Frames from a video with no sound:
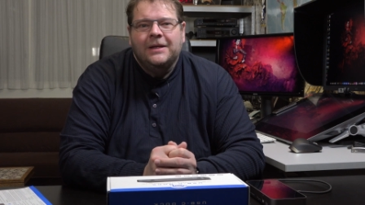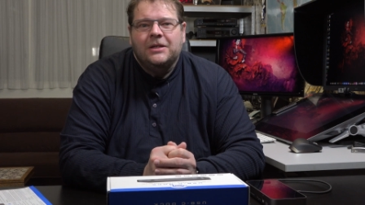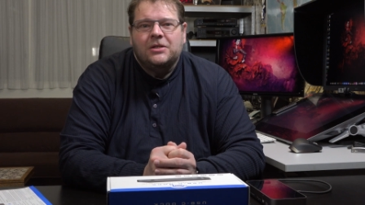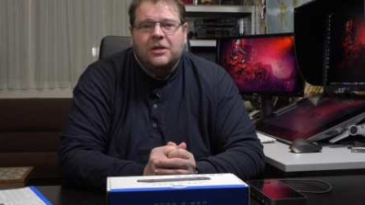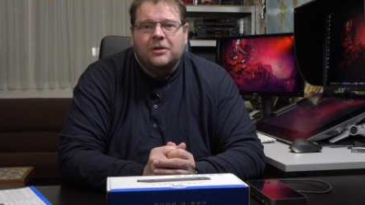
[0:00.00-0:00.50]

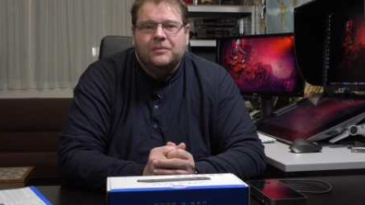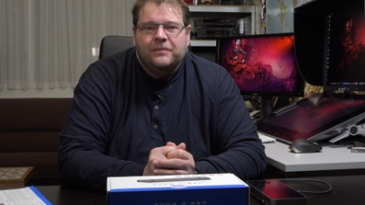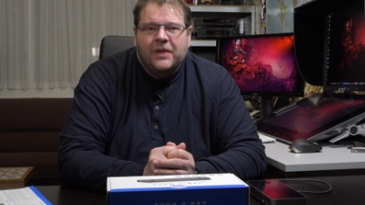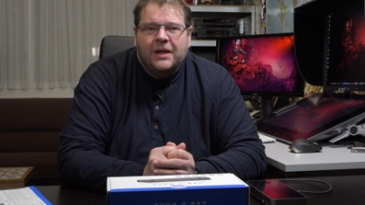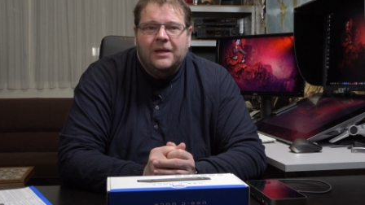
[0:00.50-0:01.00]
So,
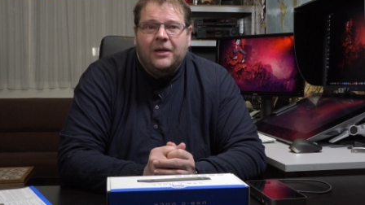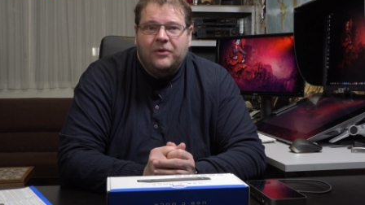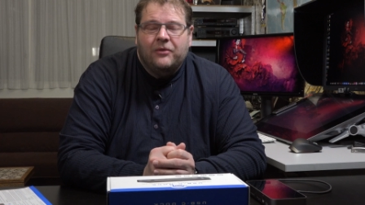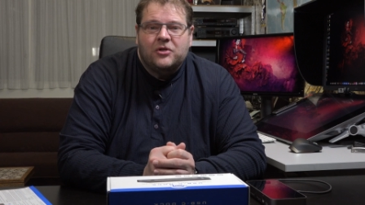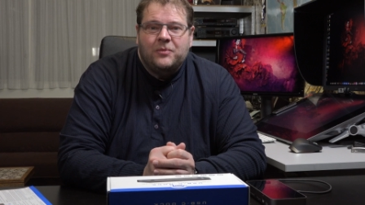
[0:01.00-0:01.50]

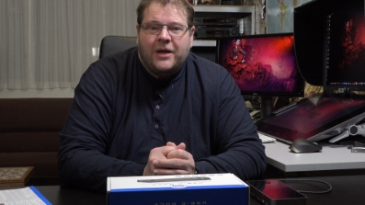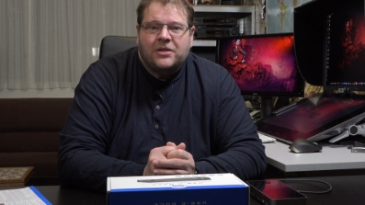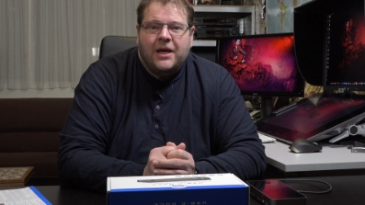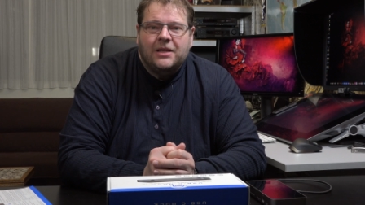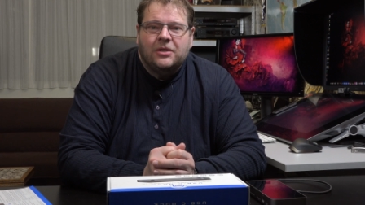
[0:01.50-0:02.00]
if you have a
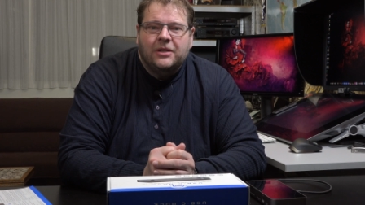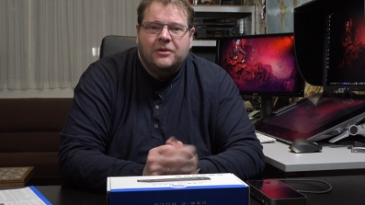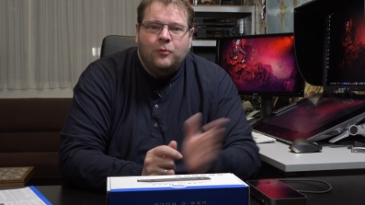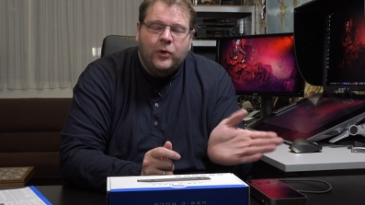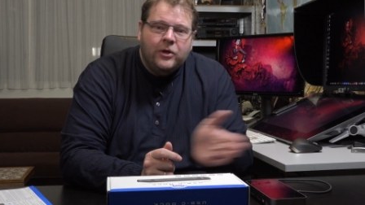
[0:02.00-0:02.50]
Specs case on
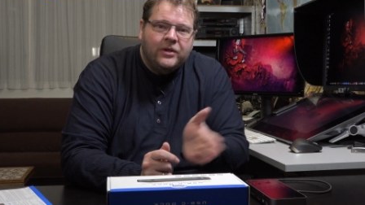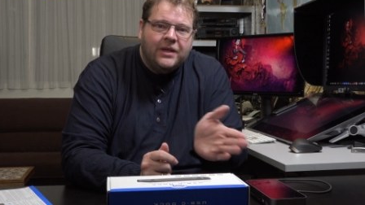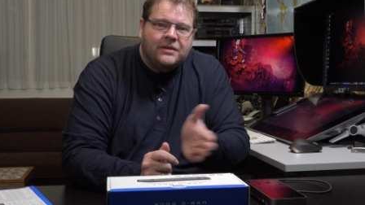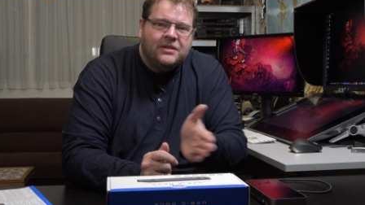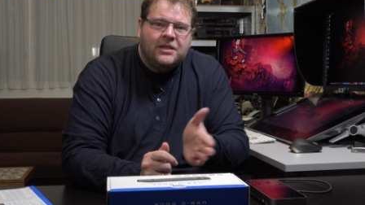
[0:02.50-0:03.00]
it, will
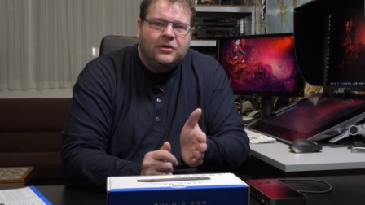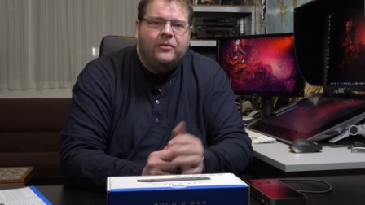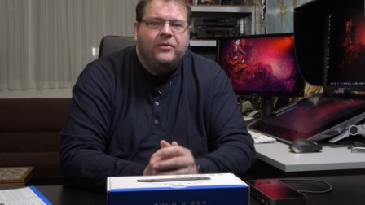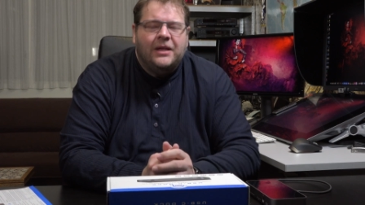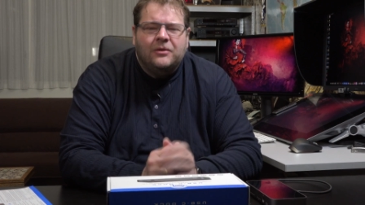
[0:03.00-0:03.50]
that still
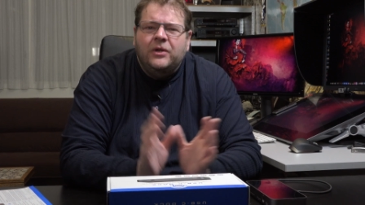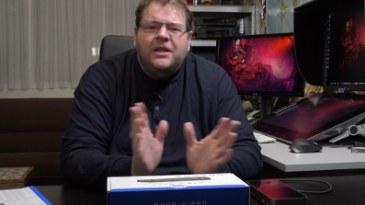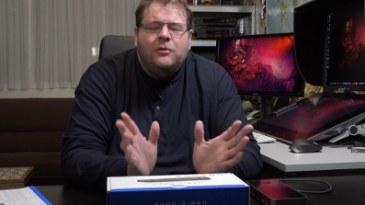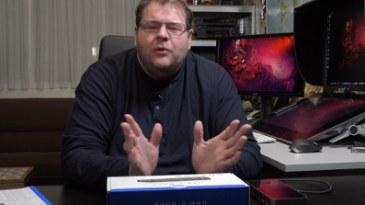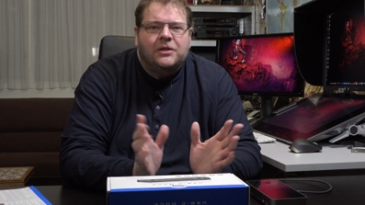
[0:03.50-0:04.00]
fit? We
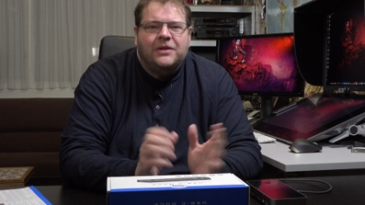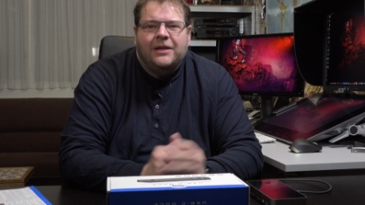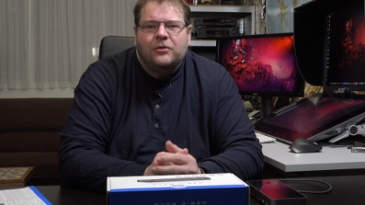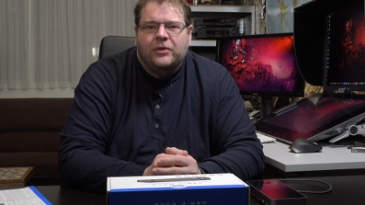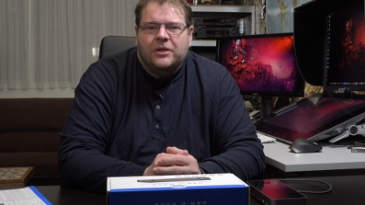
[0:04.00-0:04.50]
didn't want to
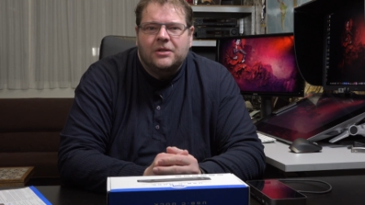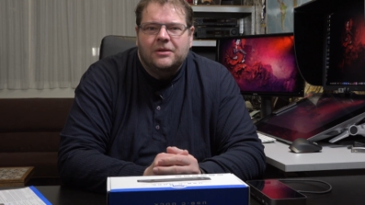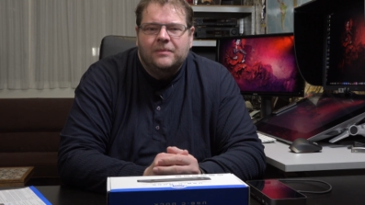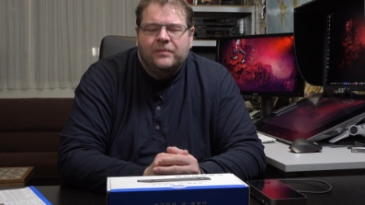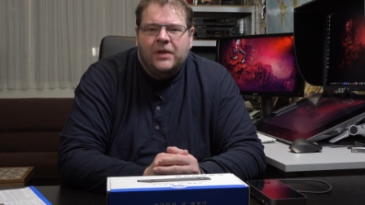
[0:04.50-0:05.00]
take the
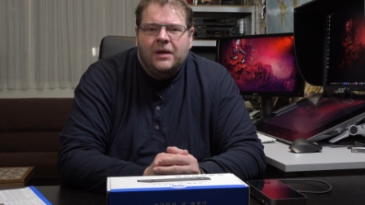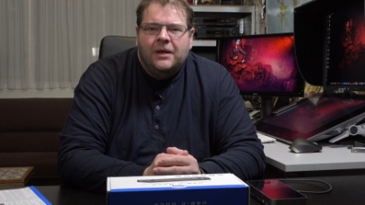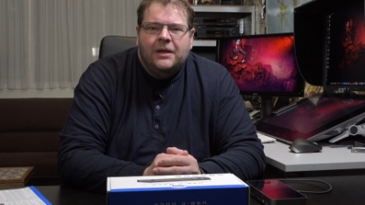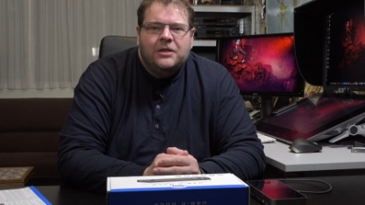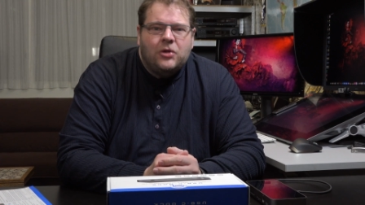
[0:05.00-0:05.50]
risk.
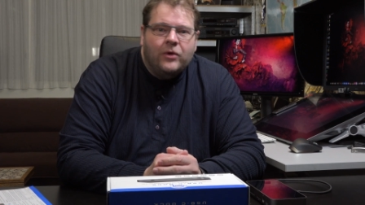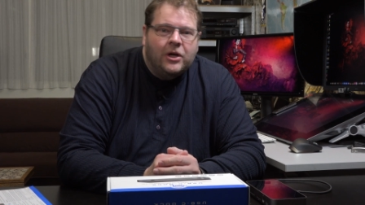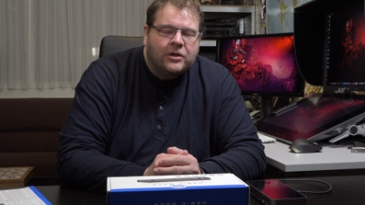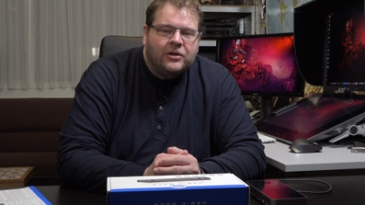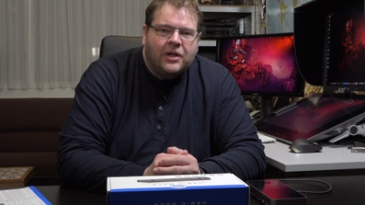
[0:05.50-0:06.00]
So we
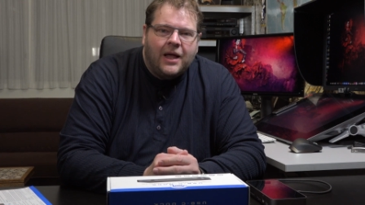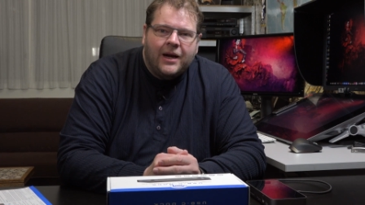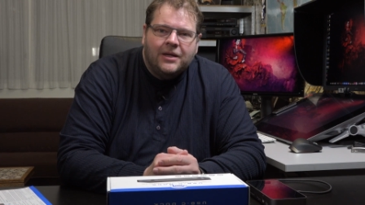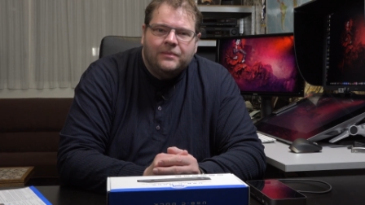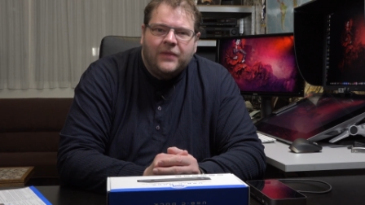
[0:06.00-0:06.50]
looked
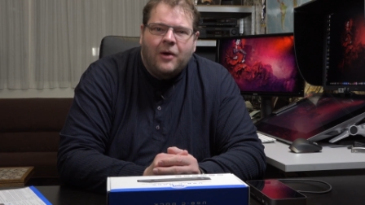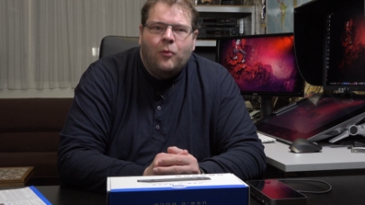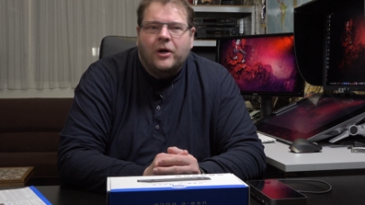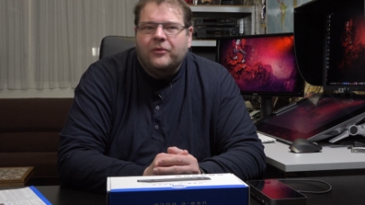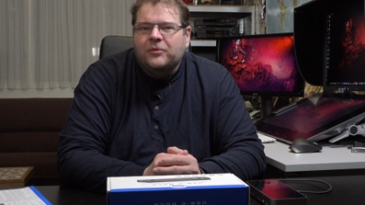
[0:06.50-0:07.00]
online,
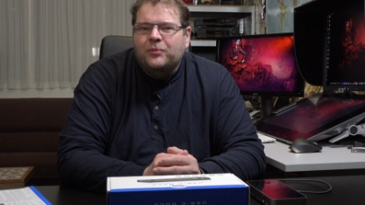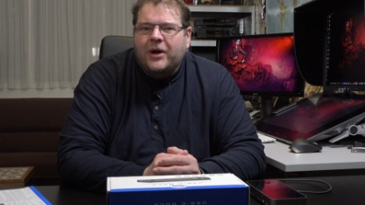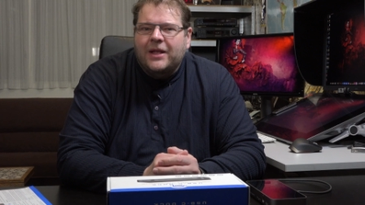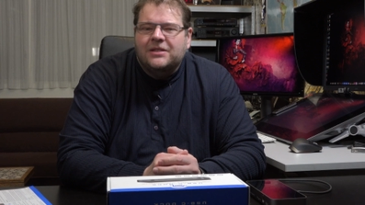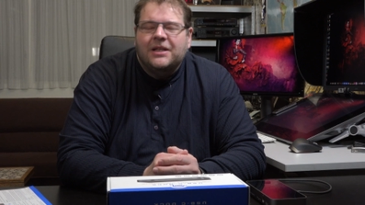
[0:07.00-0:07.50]
and one of the
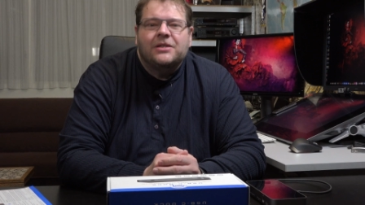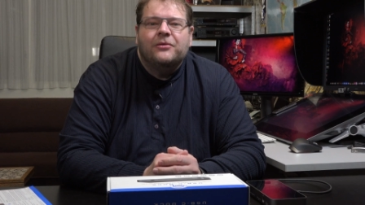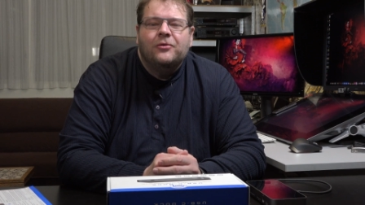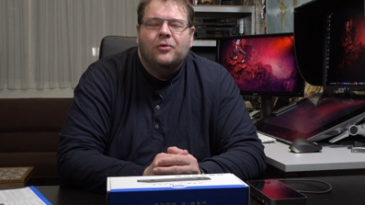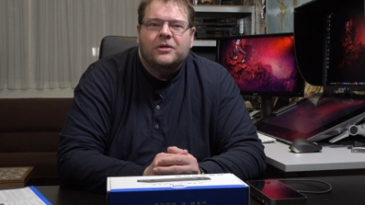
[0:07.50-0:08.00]
brands that's,
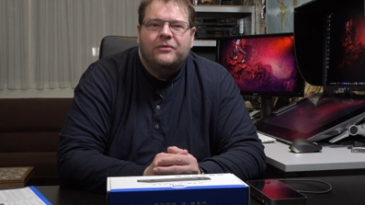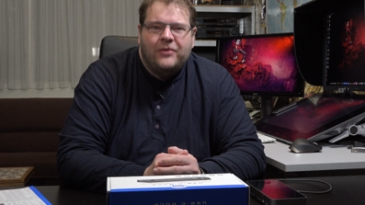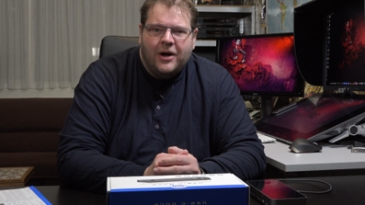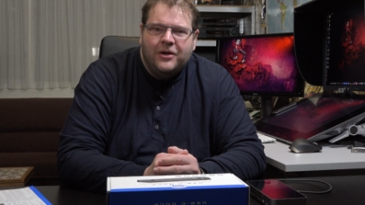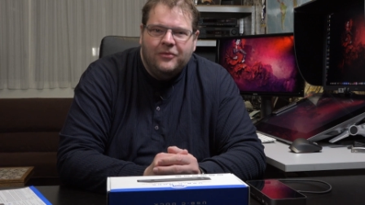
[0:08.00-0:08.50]
of course,
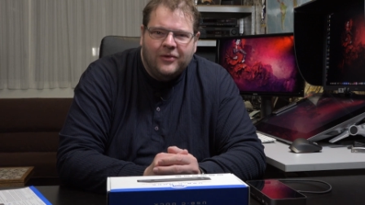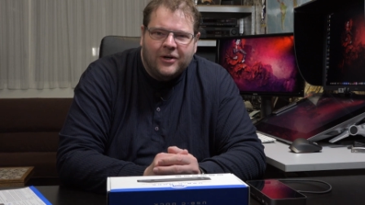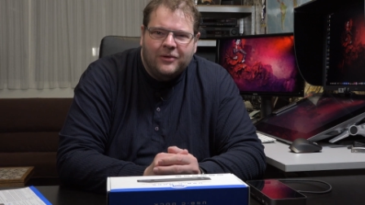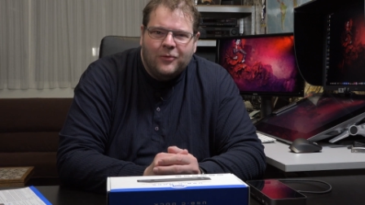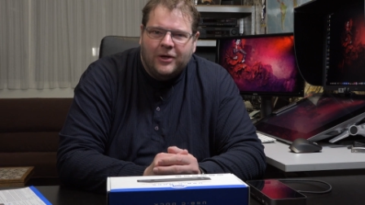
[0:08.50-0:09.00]
very,
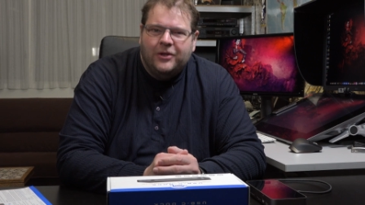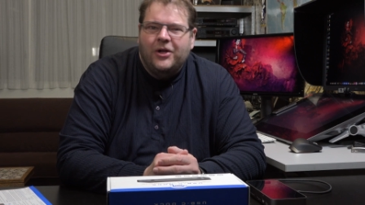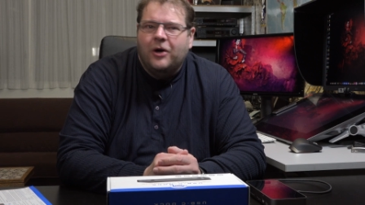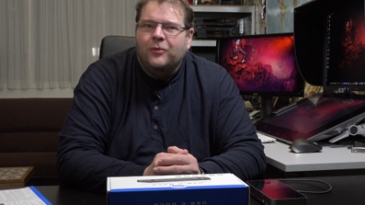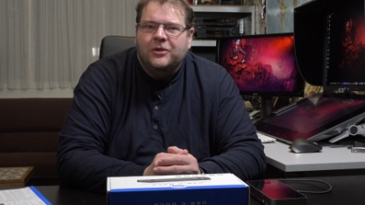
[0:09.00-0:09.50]
very well
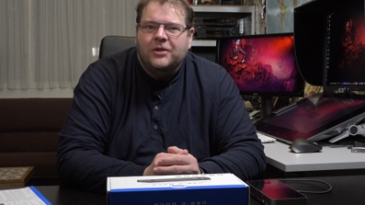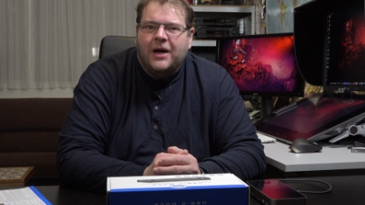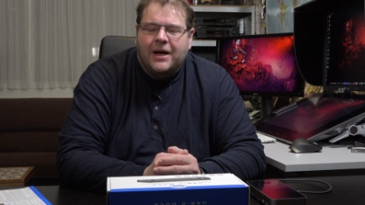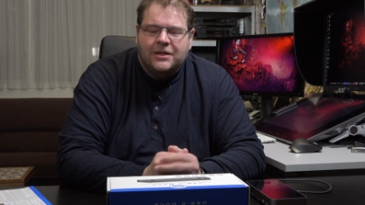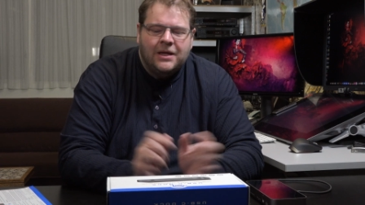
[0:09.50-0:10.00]
known with you
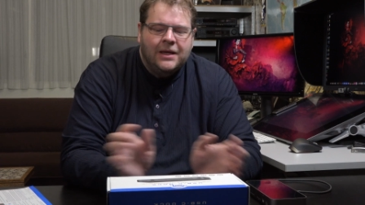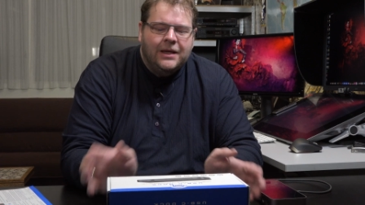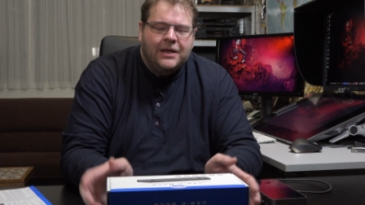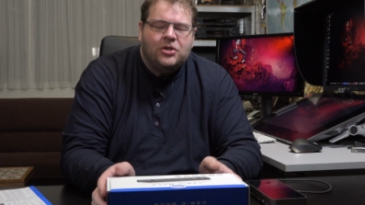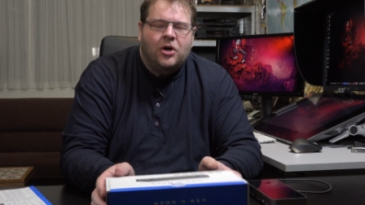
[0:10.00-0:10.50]
guys
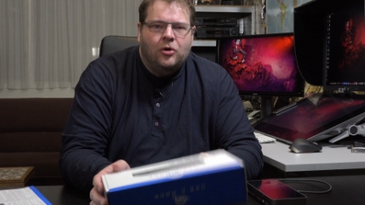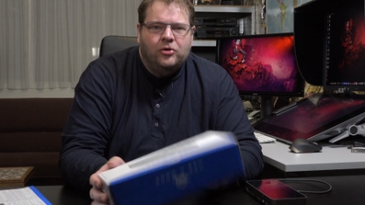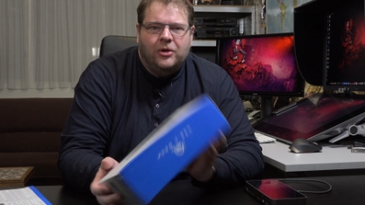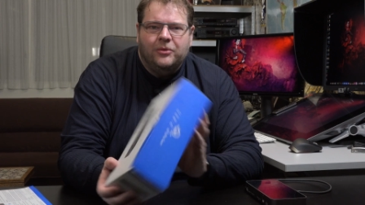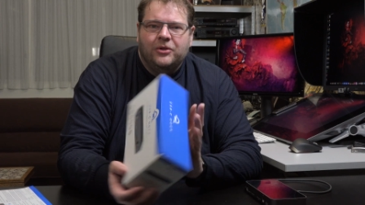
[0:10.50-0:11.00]
is
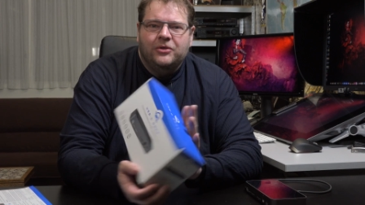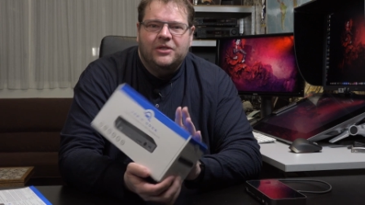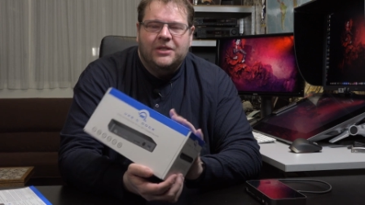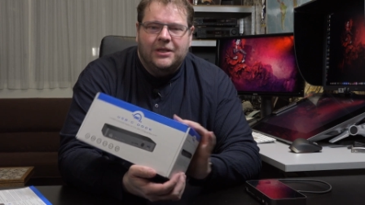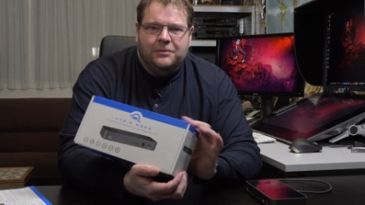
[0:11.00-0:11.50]

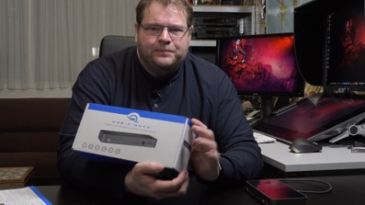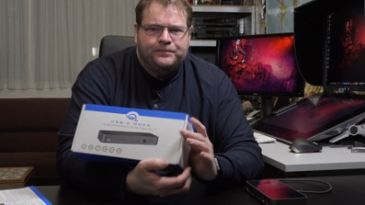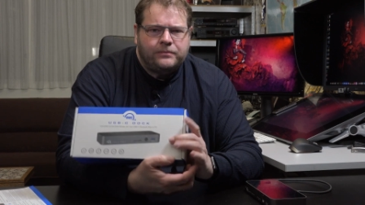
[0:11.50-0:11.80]
OWC.